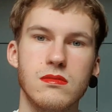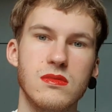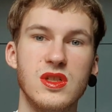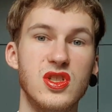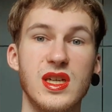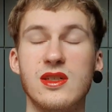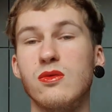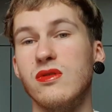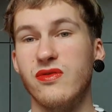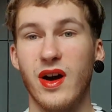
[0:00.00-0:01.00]
the
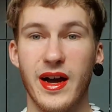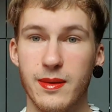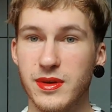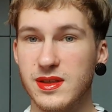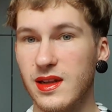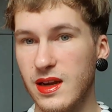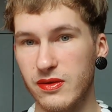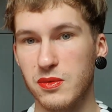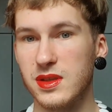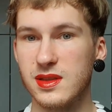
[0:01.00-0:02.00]
general vibe is that
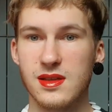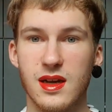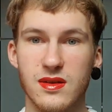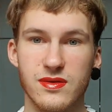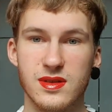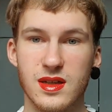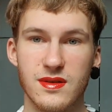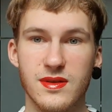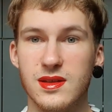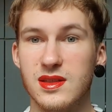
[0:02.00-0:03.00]
everyone's kind of sick
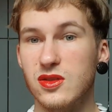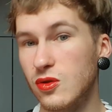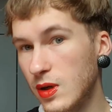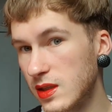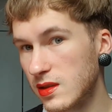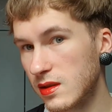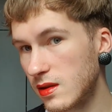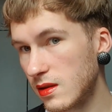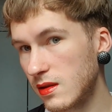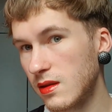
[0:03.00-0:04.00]
of this
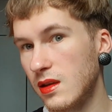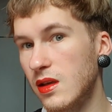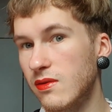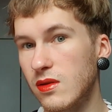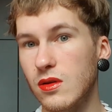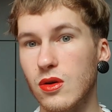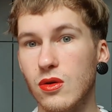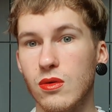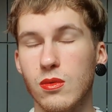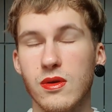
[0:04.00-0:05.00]
situation, even
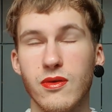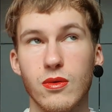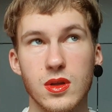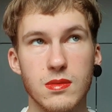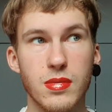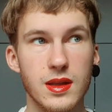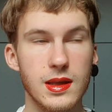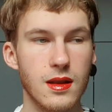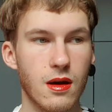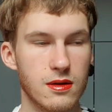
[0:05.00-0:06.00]
though we've only been in
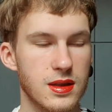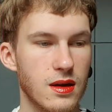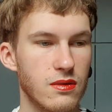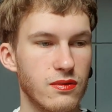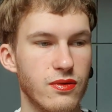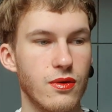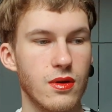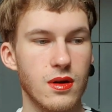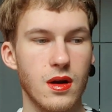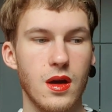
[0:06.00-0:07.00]
lockdown
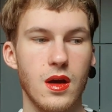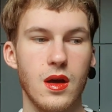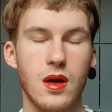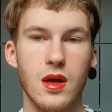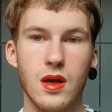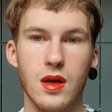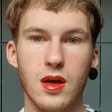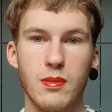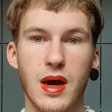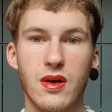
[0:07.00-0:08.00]
for
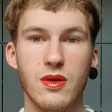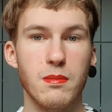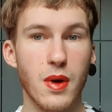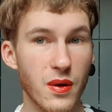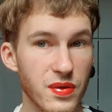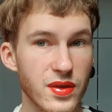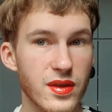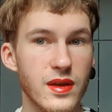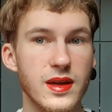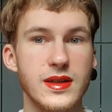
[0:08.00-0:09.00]
about a month.
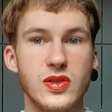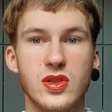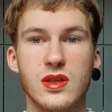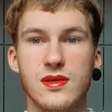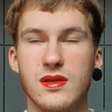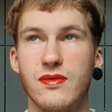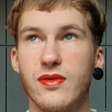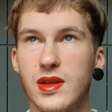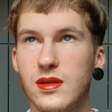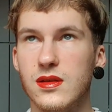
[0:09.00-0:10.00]
It just
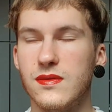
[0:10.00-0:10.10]
feels